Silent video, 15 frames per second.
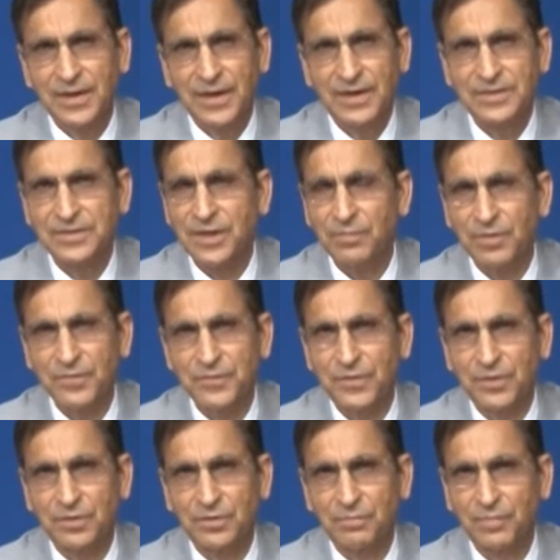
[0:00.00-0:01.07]
and some of
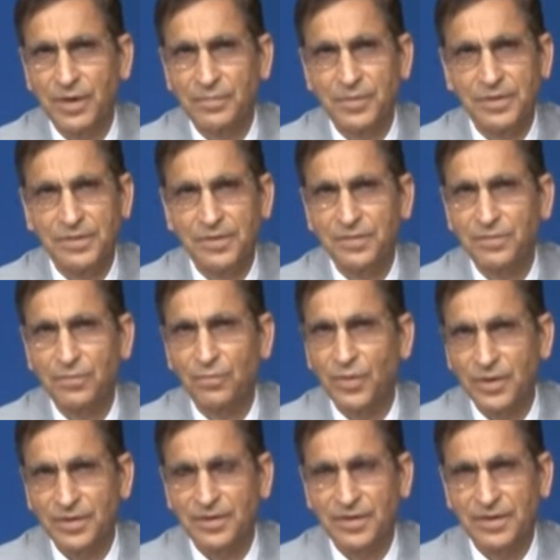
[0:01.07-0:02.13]
you may be just
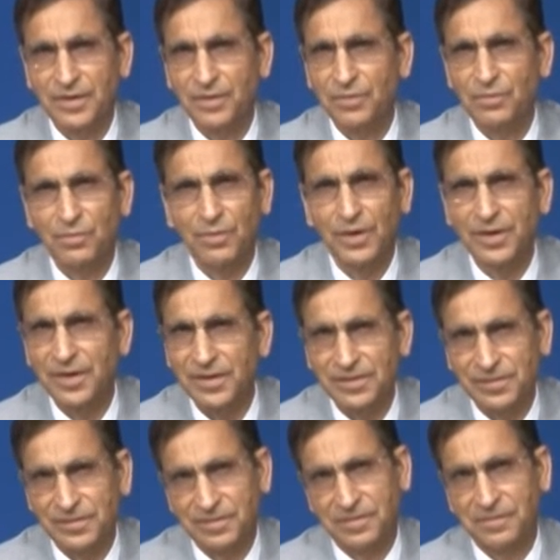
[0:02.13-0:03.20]
wondering what
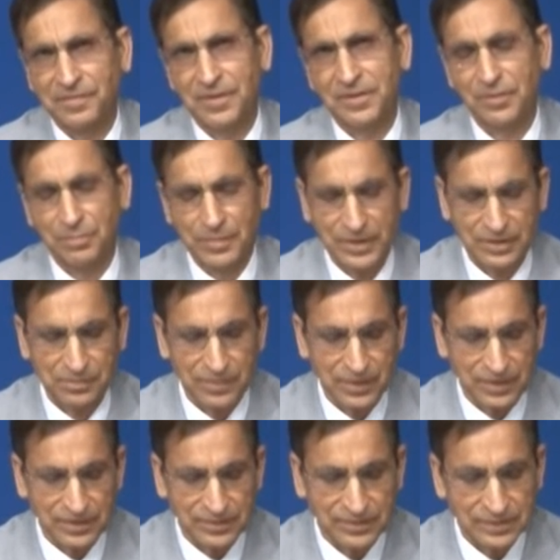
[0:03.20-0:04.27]
is Vedic
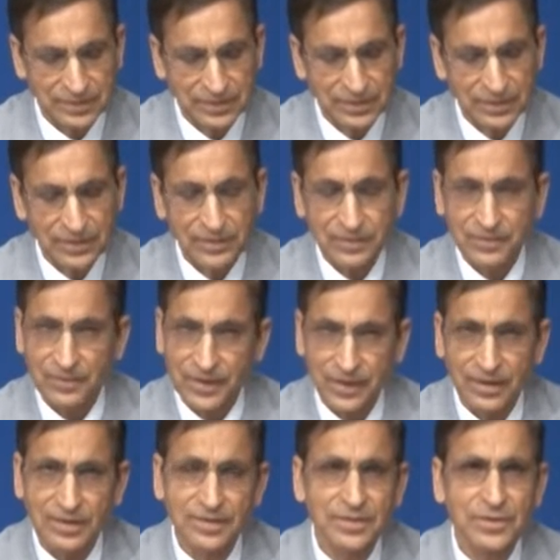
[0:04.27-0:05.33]
mathematics?
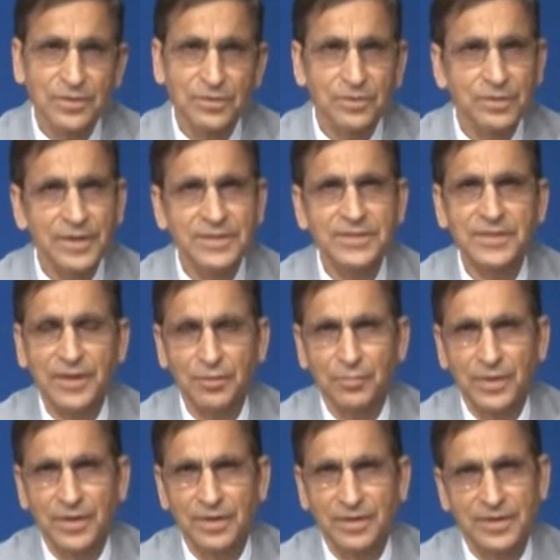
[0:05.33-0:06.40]
Well, Today's
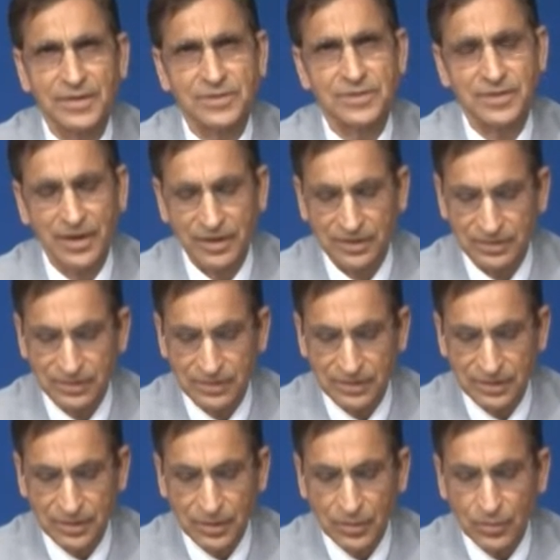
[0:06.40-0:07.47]
segment is
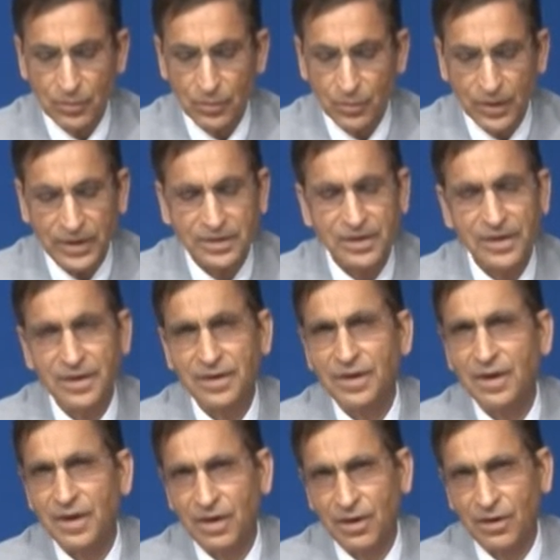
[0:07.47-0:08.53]
titled What and
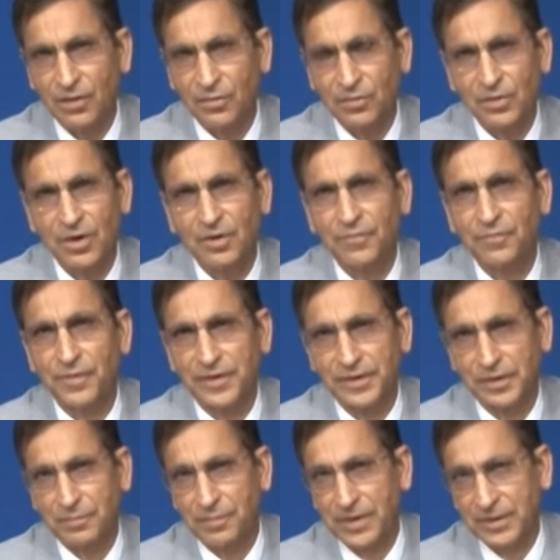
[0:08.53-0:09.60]
How of
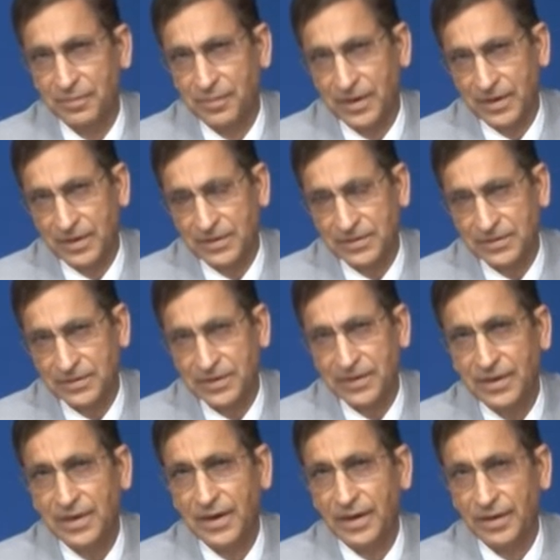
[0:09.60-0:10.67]
Vedic Mathematics
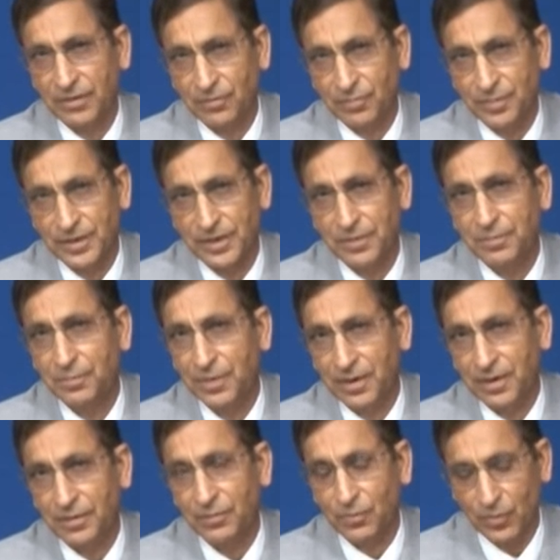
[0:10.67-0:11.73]
and it will be
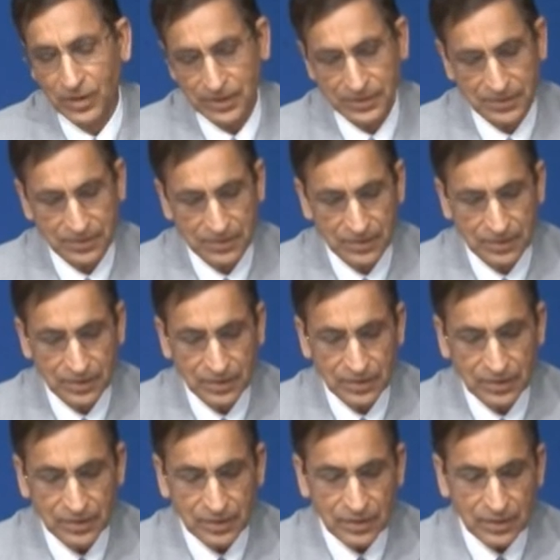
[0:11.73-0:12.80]
part 1.
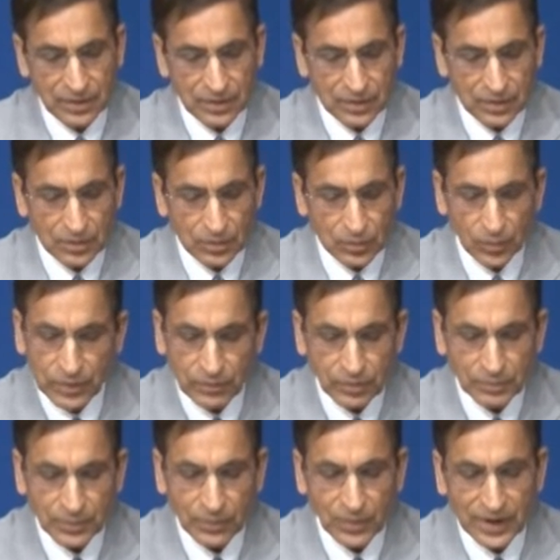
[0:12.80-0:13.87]
We
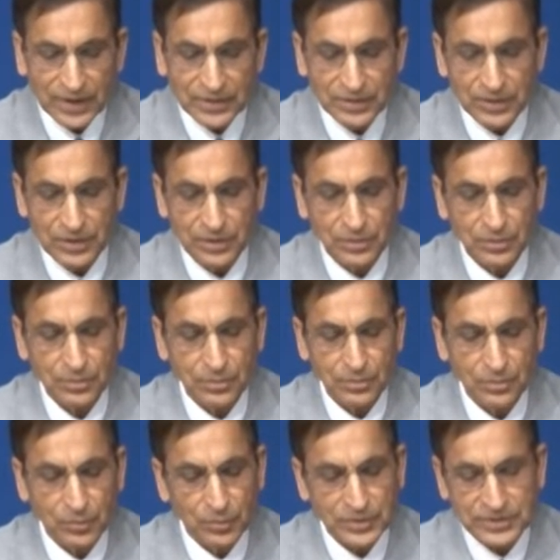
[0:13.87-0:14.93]
will provide you
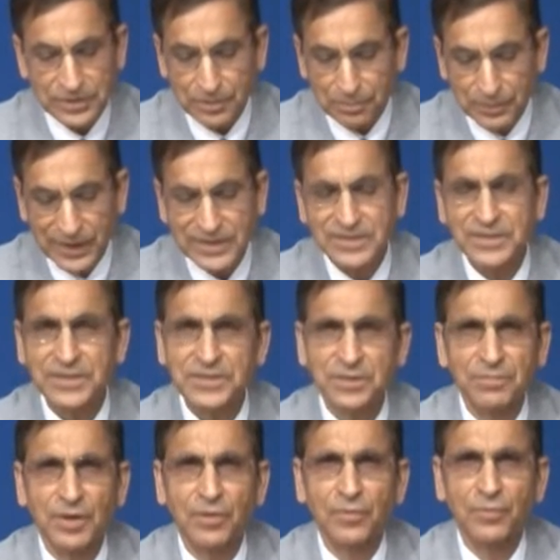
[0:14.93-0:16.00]
with some basics
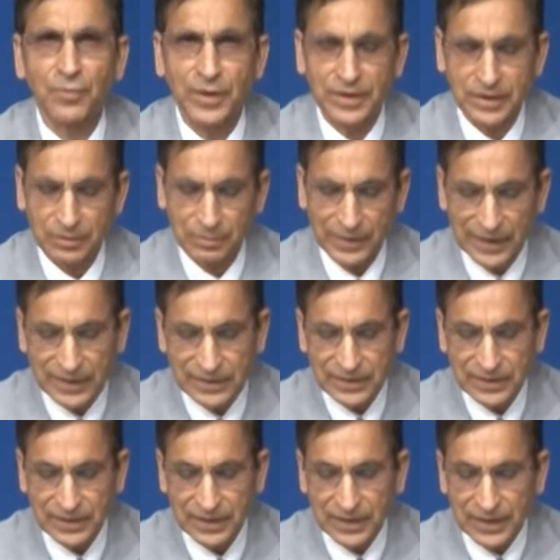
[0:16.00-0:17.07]
about Vedic
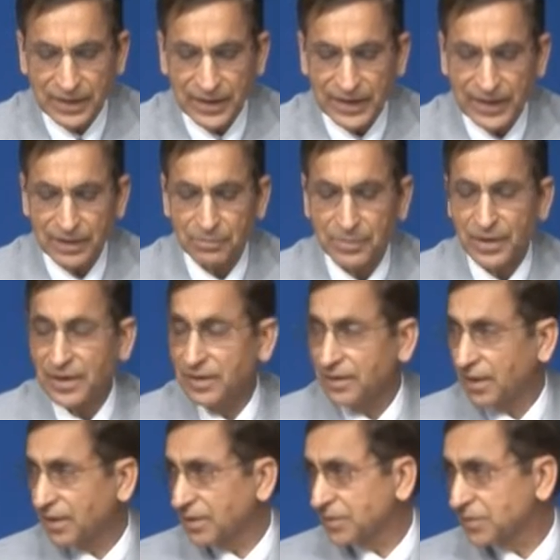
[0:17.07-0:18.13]
math and my
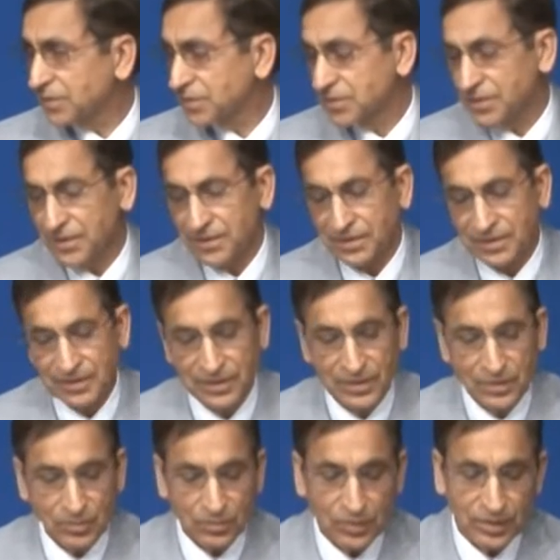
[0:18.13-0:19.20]
young assistant
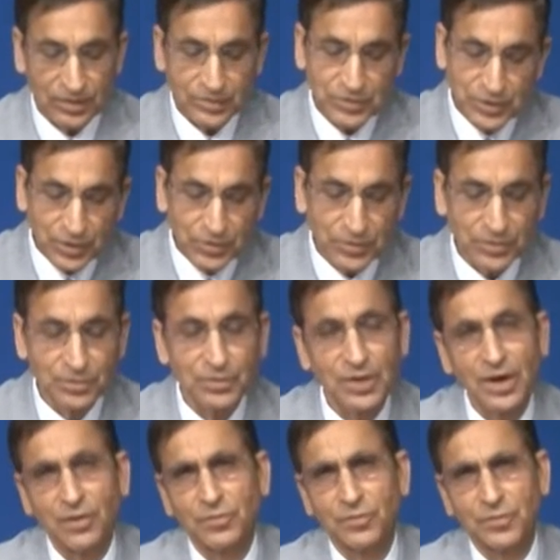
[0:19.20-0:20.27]
will show you
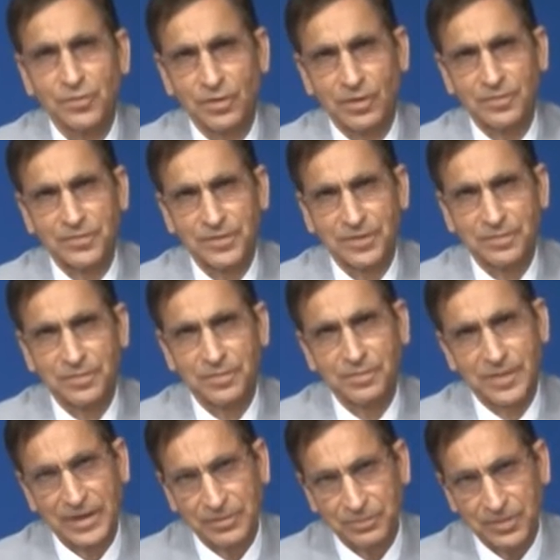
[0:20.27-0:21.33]
how to solve some
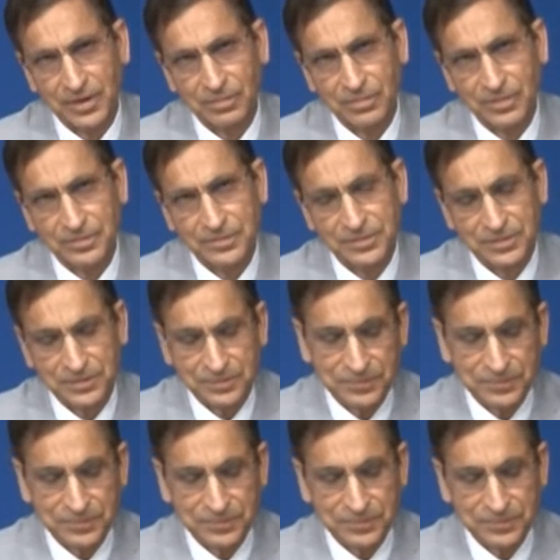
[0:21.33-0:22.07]
math problems.